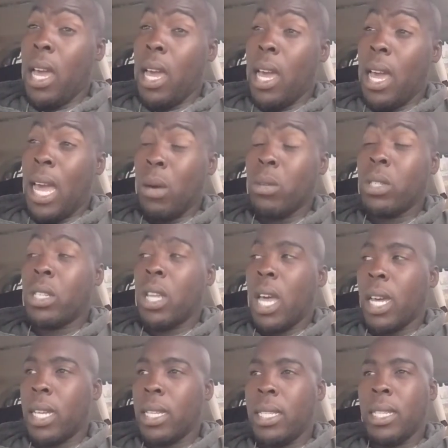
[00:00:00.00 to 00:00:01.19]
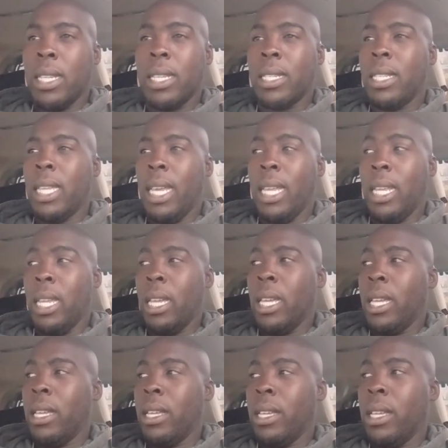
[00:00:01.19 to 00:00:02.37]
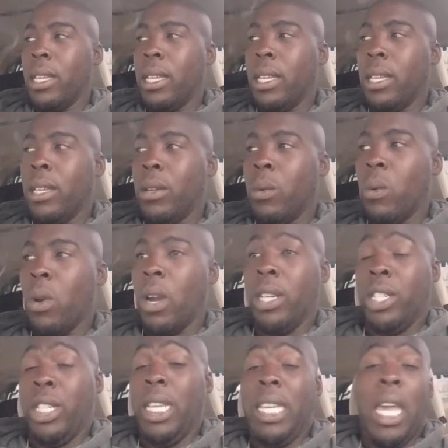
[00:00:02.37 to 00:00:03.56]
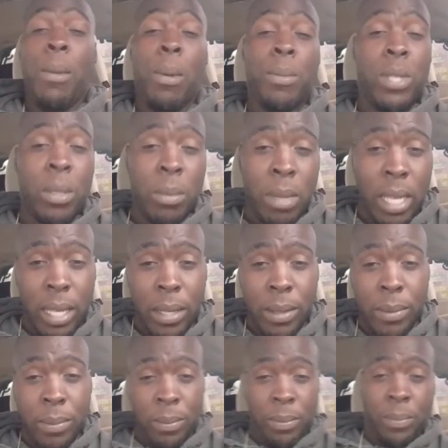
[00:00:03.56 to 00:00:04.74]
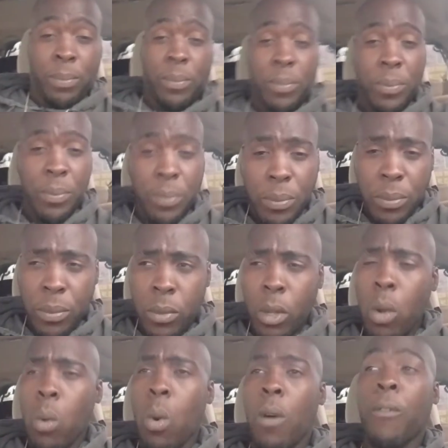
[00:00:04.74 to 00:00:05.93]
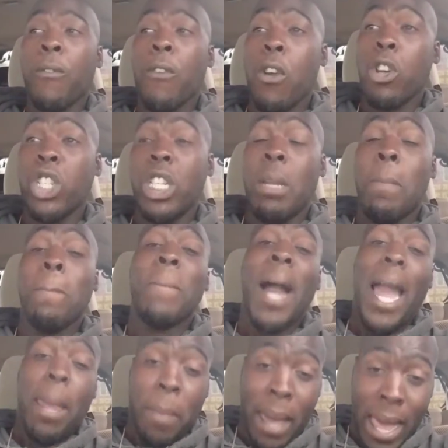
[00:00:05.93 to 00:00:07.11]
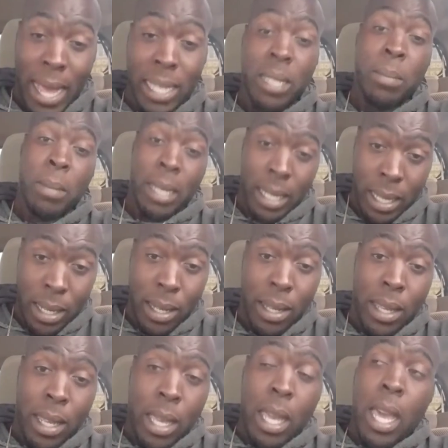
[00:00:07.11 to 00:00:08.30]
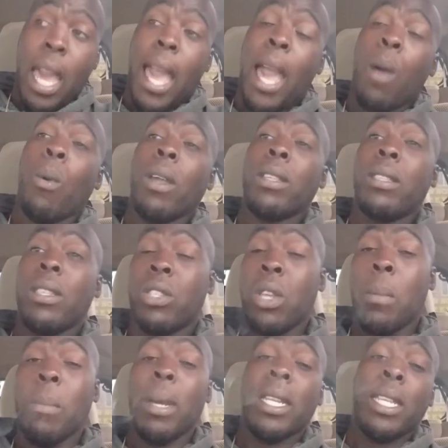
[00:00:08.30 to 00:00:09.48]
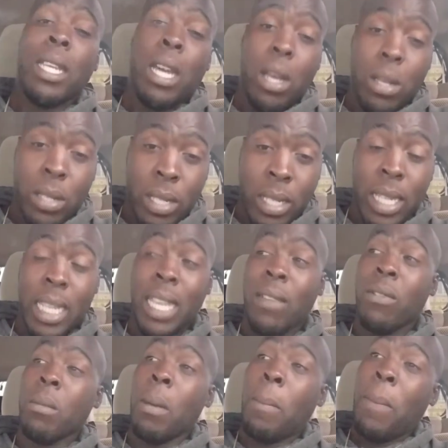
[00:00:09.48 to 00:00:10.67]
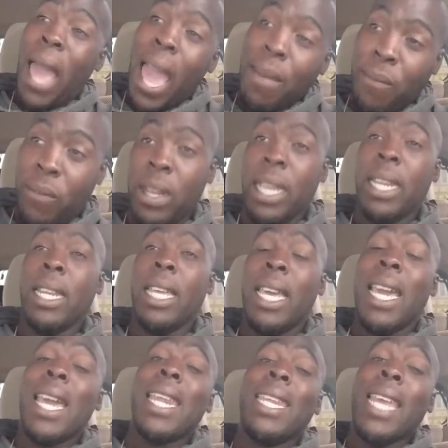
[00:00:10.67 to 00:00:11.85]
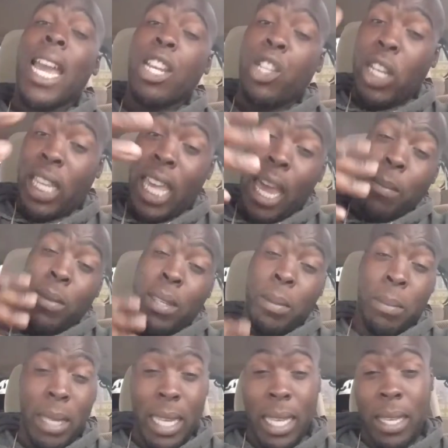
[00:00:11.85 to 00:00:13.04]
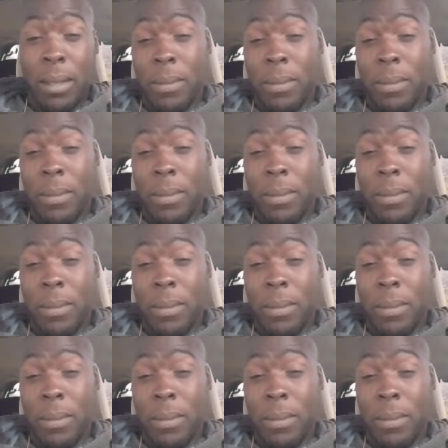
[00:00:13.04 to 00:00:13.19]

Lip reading: I was talking to this lady where she came up to me. Well, first she bypassed me. I went to somebody else to give them a pamphlet. Then she came to me.